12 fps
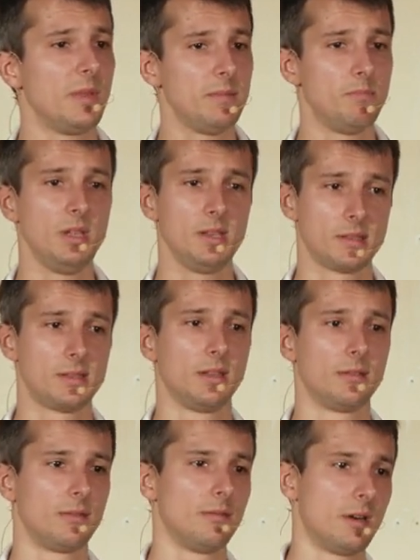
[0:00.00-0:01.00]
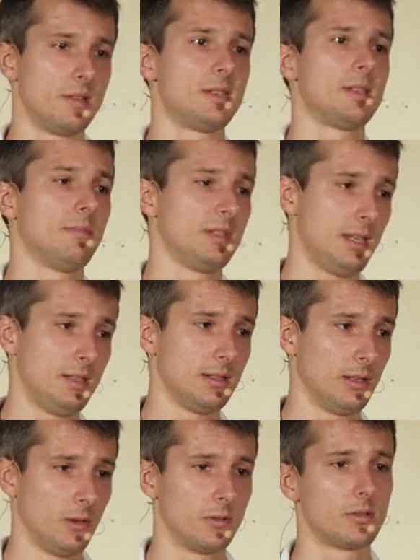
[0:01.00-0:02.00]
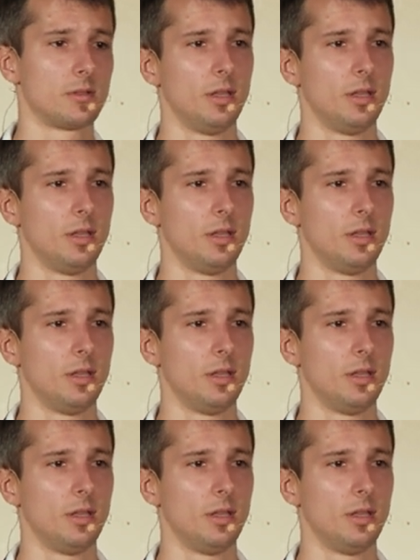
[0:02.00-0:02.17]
it means that there is some data loss.